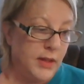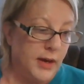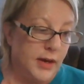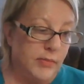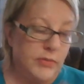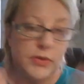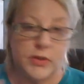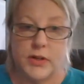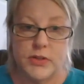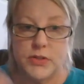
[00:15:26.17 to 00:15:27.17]
Um, you could
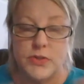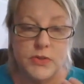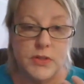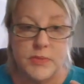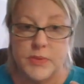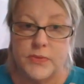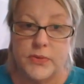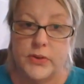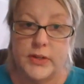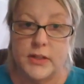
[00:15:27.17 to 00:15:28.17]
also do this before
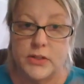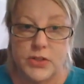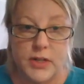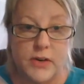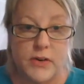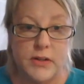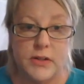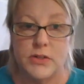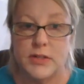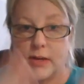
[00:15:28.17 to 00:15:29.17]
you get in the shower and then
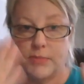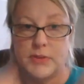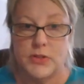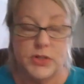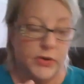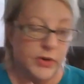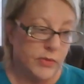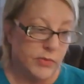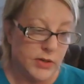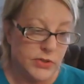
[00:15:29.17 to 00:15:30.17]
just hop in the shower and
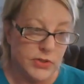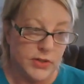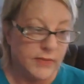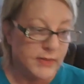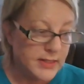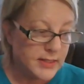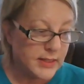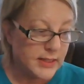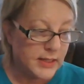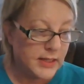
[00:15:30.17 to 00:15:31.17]
wash off
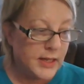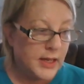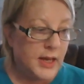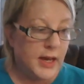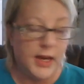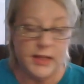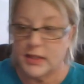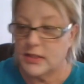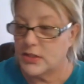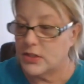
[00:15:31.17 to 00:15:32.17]
easily. I
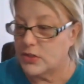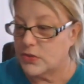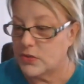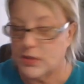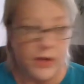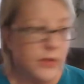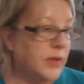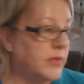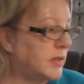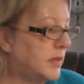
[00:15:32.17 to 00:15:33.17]
like to use our, oh, I
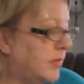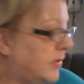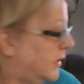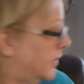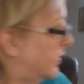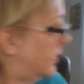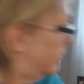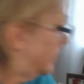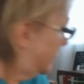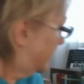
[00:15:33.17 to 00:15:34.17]
was going to bring it along,
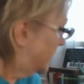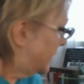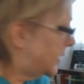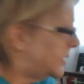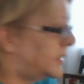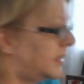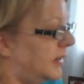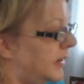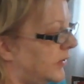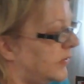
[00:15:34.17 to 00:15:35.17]
but I forgot,
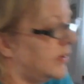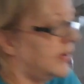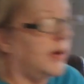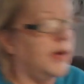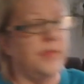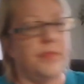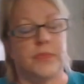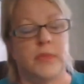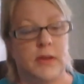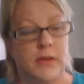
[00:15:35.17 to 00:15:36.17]
our um,
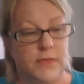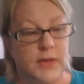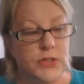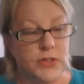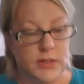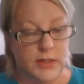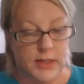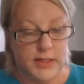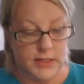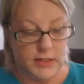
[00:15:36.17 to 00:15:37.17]
facial
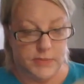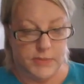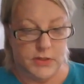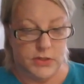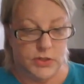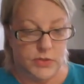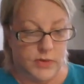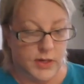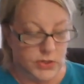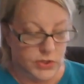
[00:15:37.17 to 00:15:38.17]
cleansing sponge to
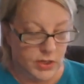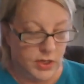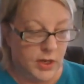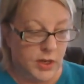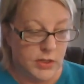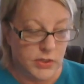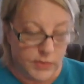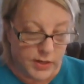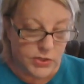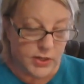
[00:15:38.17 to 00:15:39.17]
wash, to
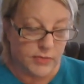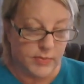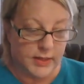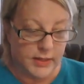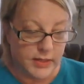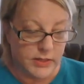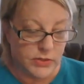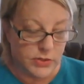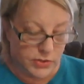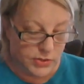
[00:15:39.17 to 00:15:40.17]
wash off my
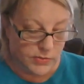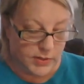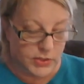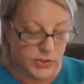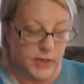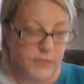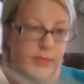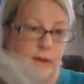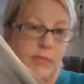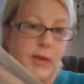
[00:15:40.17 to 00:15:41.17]
cleansers, to wash off
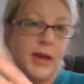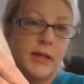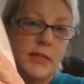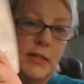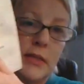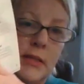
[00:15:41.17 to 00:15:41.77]
my mask.